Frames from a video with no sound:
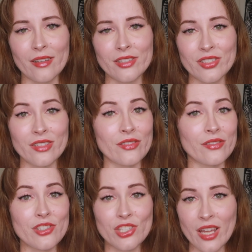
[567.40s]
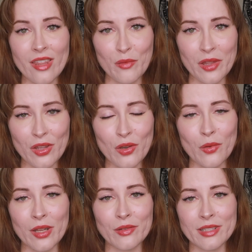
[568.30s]
to share that with you
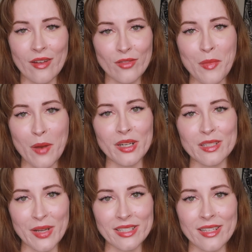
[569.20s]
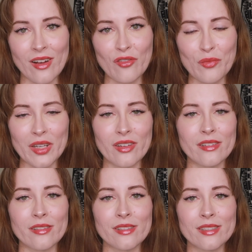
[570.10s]
and also have the memories myself,
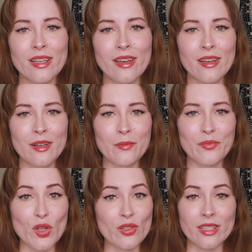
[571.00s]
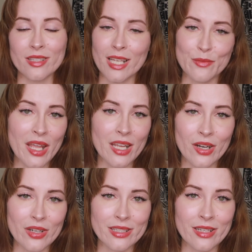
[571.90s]
because using Tasmania
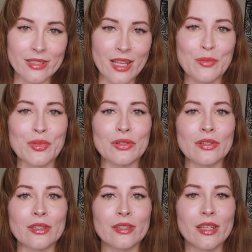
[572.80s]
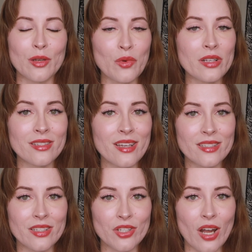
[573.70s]
as an example, it was
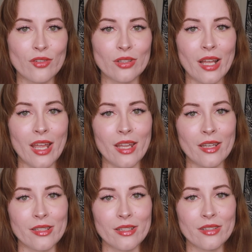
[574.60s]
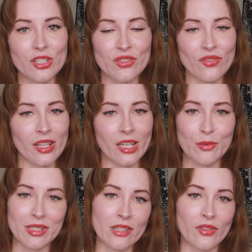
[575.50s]
nice to travel and just feel like I
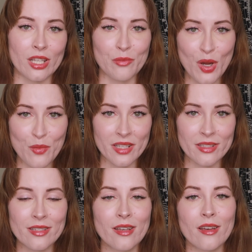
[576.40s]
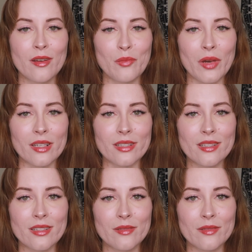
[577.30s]
was living in the moment, but